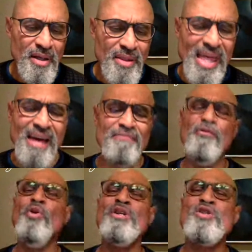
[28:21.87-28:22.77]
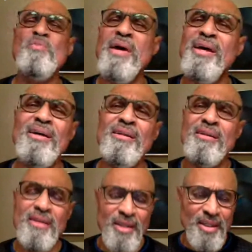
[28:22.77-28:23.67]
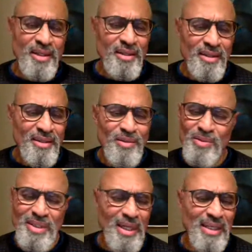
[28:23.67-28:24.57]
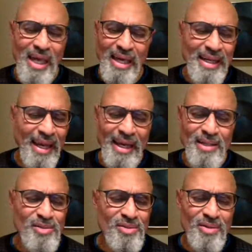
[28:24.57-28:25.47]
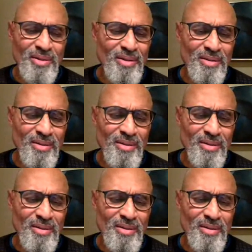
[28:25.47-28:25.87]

That voicemail you cannot answer.